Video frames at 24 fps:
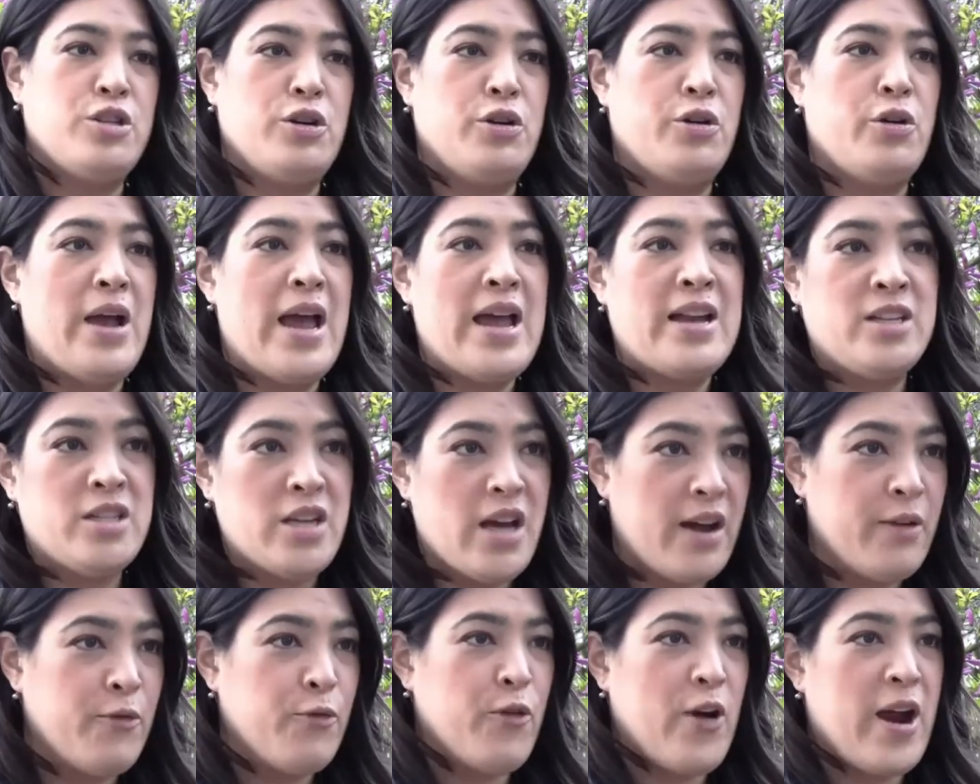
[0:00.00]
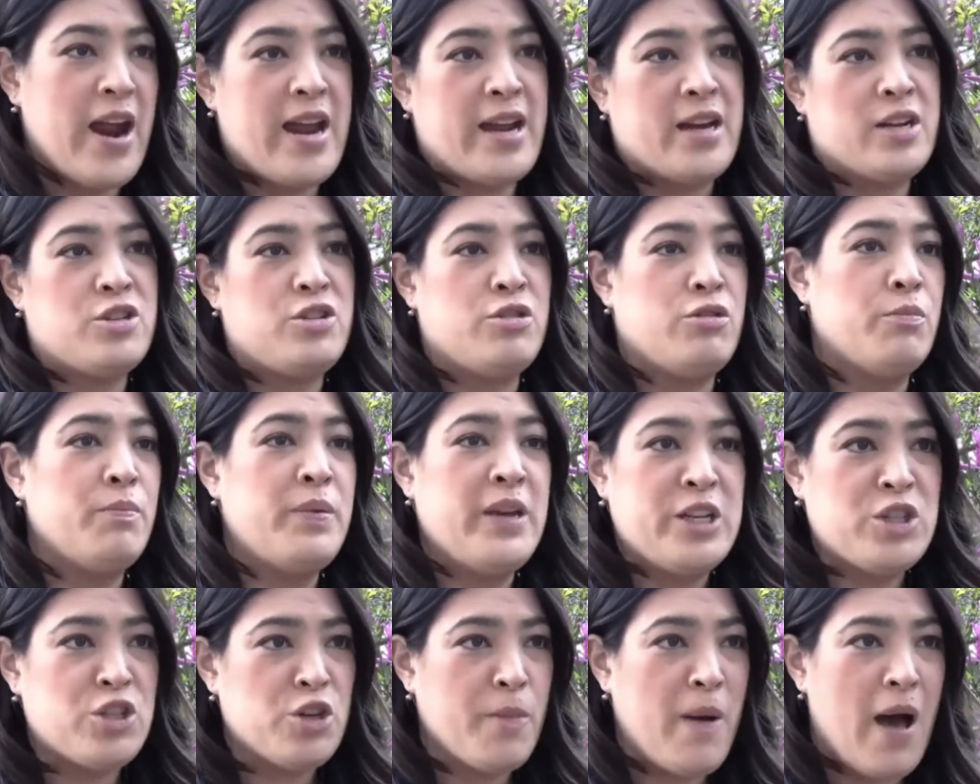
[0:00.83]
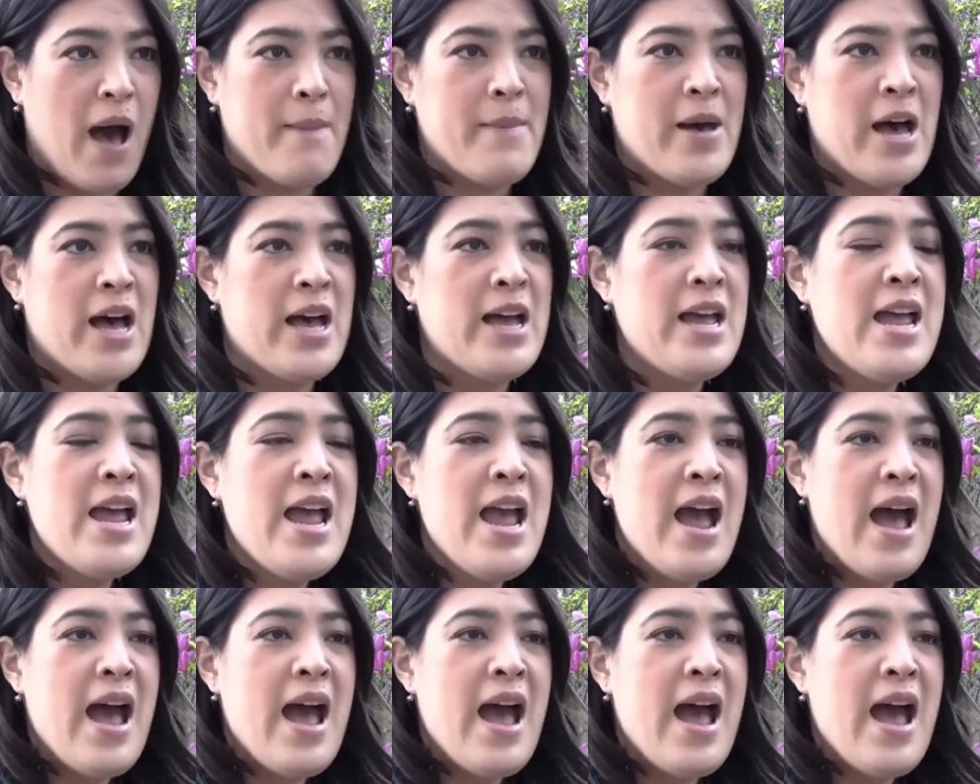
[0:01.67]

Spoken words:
to end Dodd-Frank, to impeach Obama,